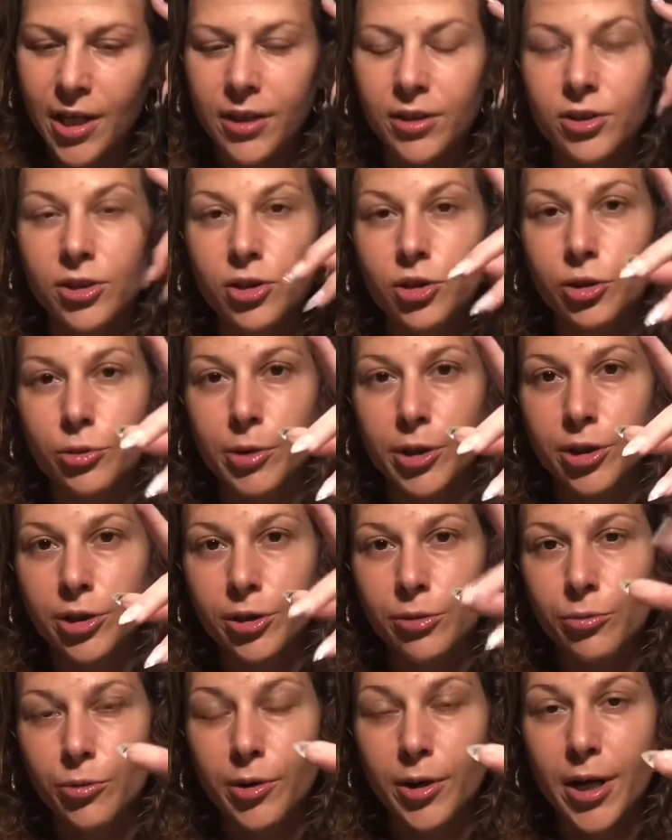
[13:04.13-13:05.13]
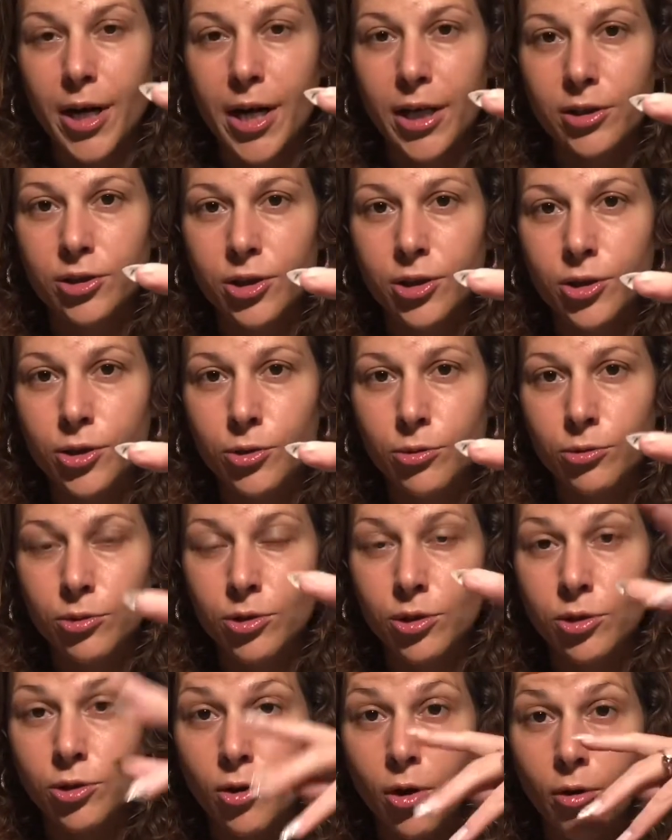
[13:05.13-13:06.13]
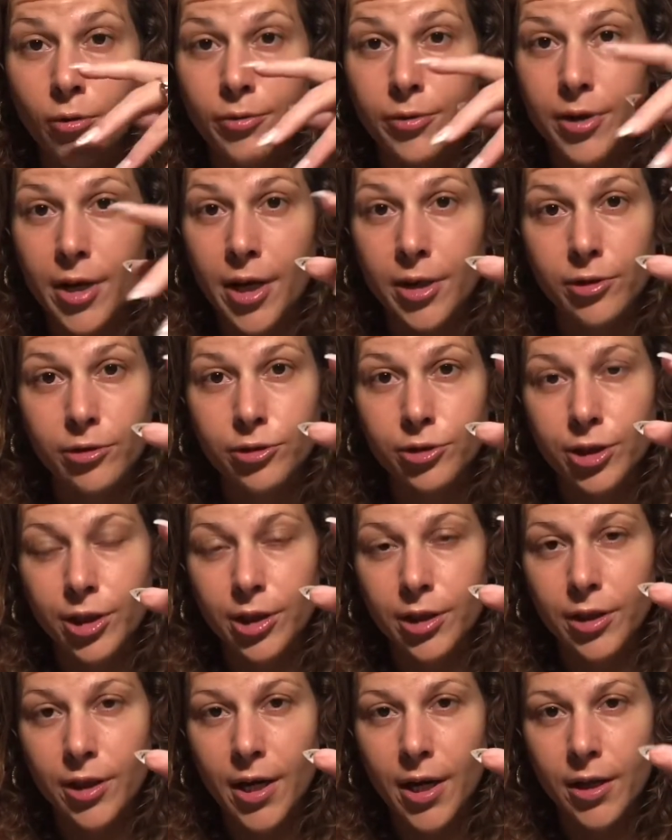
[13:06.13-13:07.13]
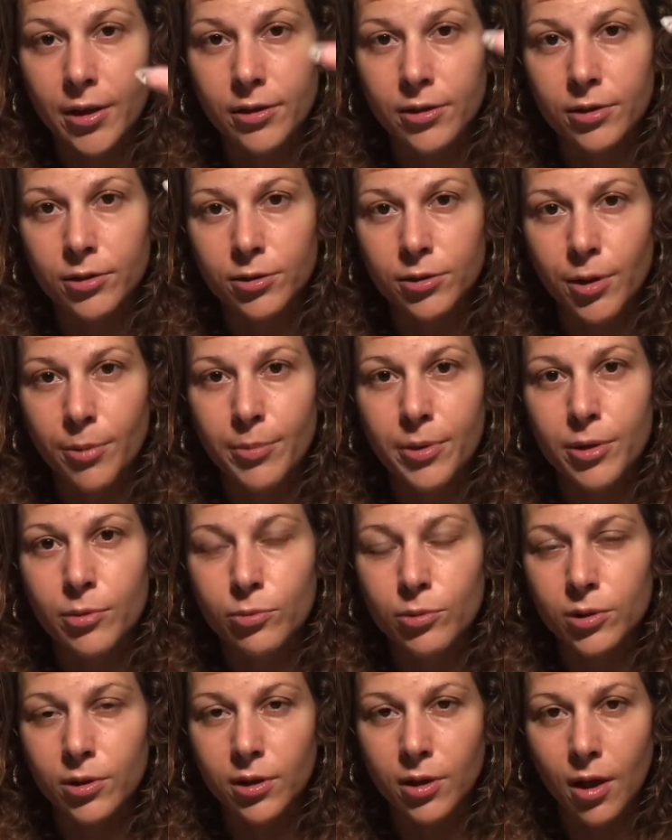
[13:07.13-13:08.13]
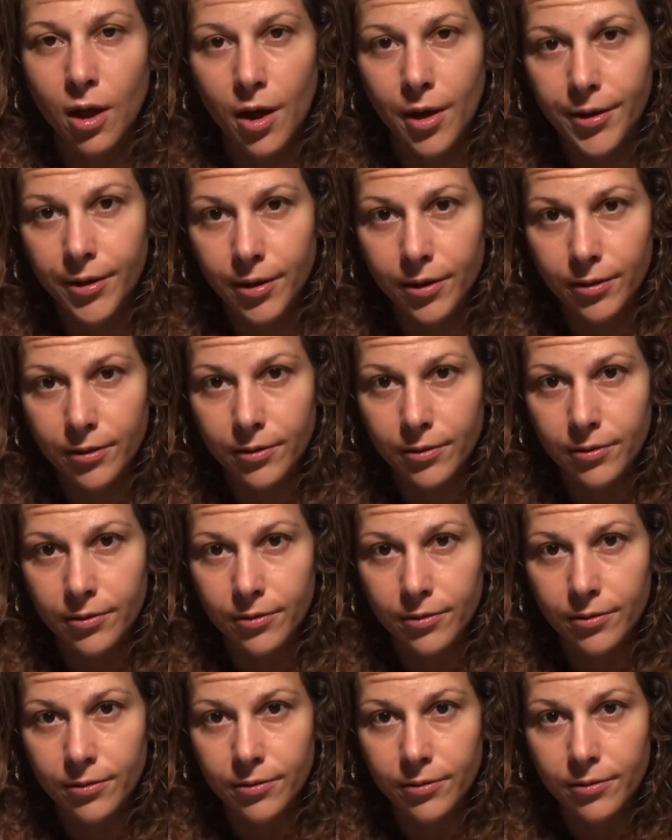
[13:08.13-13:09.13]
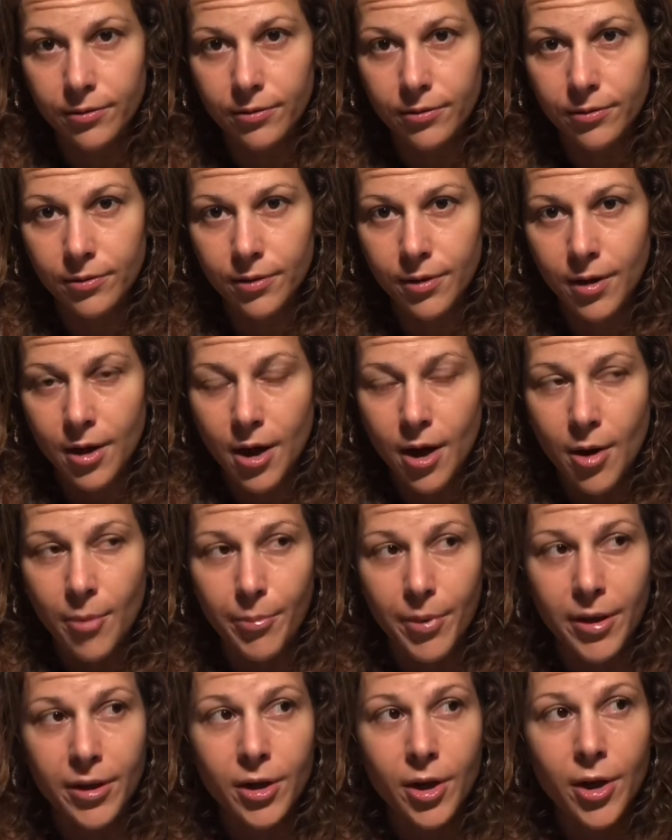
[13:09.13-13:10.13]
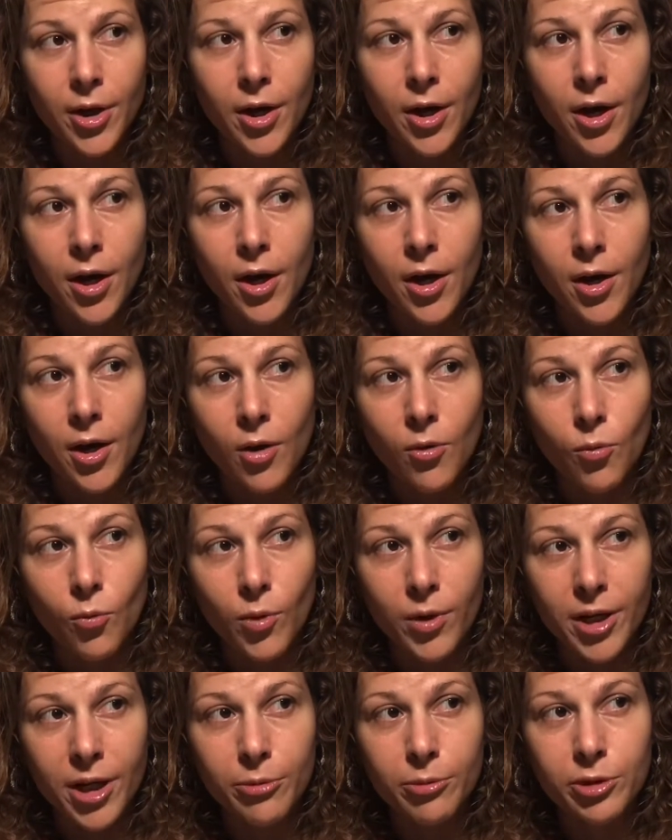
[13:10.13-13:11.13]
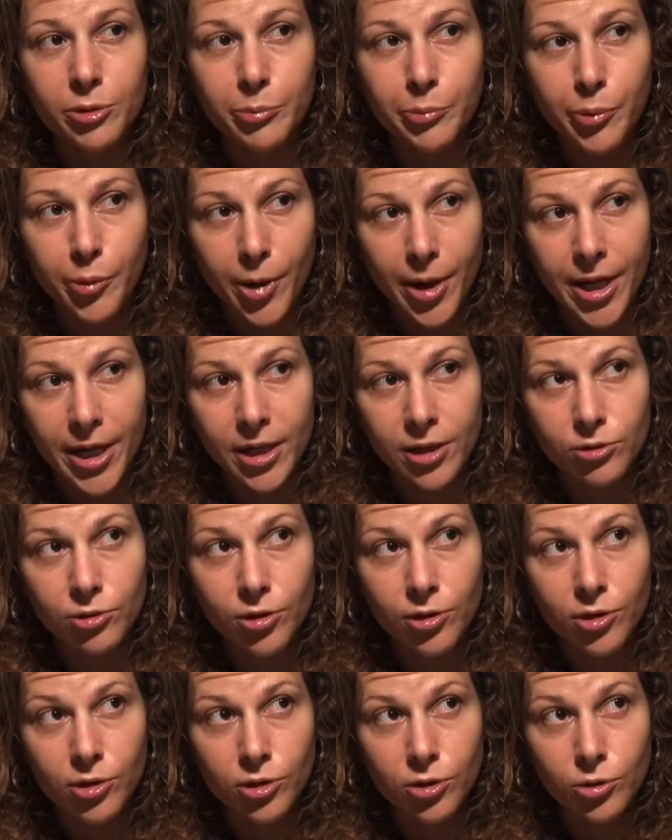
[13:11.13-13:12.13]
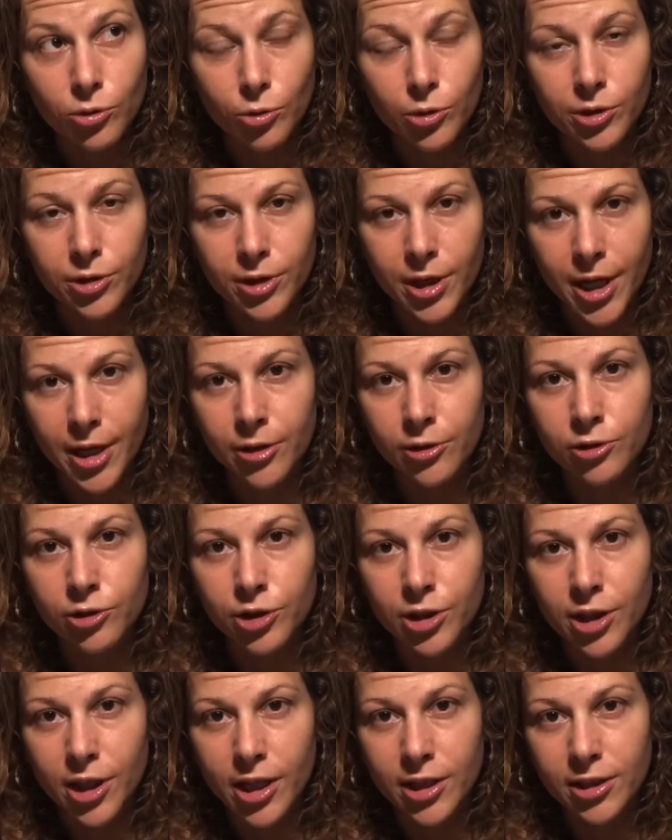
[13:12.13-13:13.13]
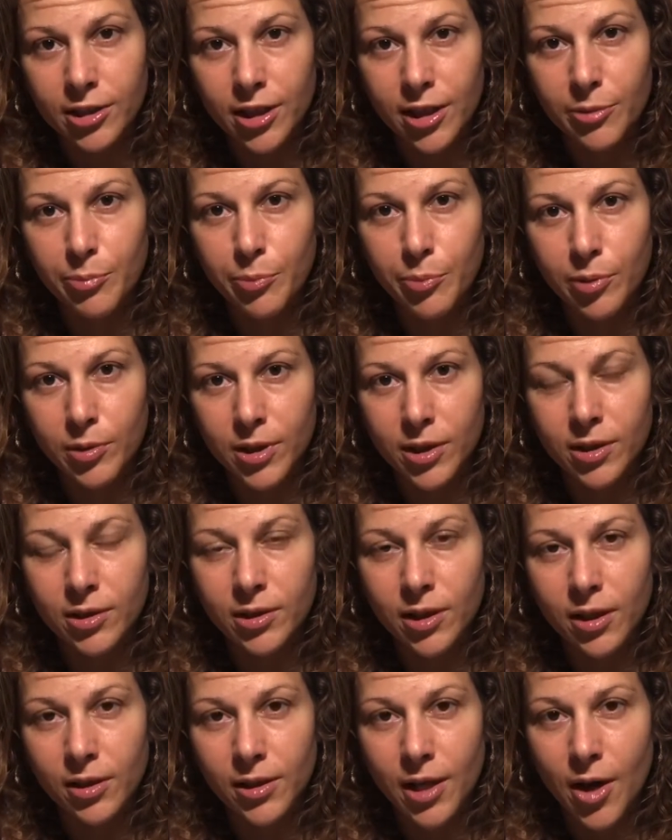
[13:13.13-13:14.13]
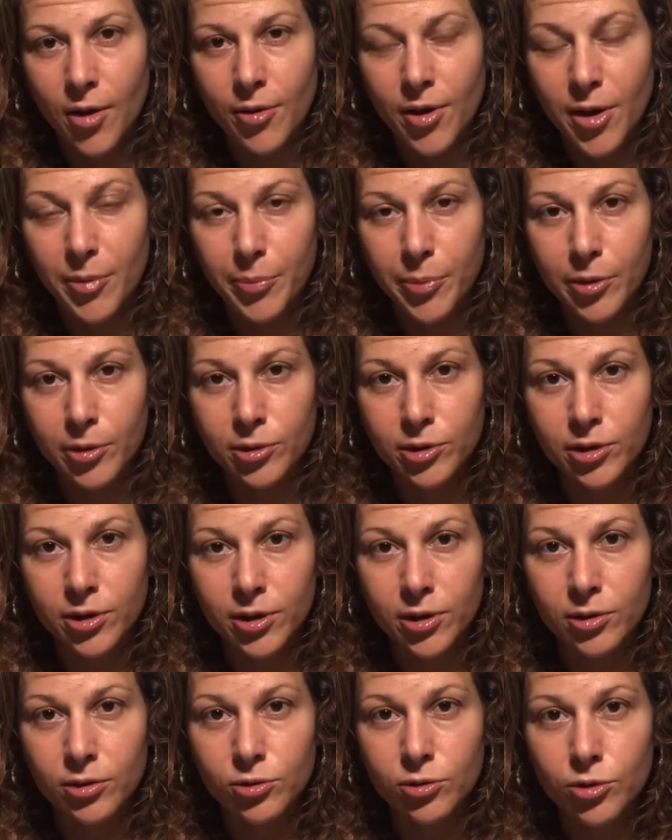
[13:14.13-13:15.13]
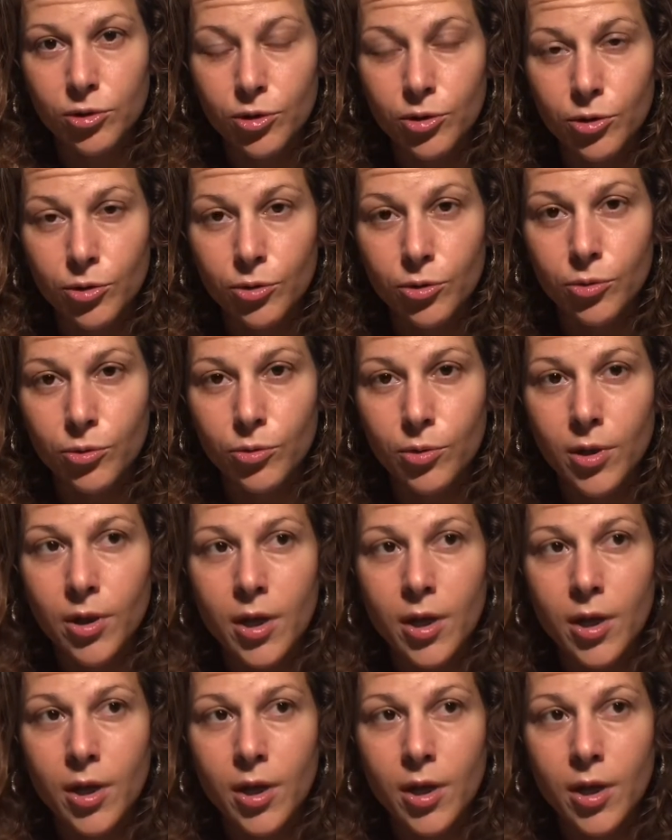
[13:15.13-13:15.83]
a situation where I had to use the dolphin energy and somebody was lying. But when I was praying to the source energy, I said, please allow that person to